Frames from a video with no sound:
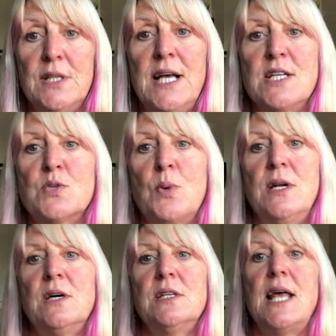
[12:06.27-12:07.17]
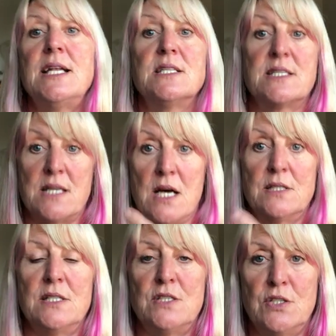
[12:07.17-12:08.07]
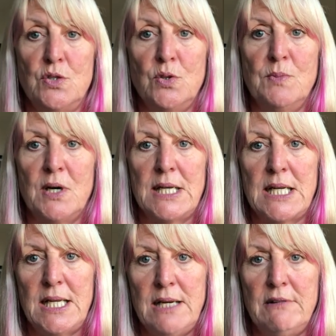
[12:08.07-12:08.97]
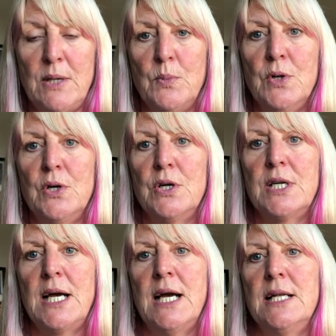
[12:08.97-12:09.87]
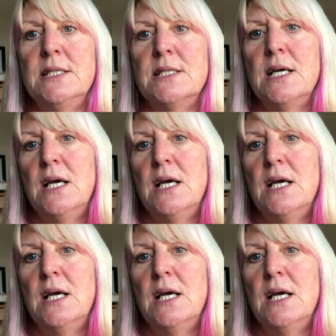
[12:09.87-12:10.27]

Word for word: And that's when I then started to do my clearing work and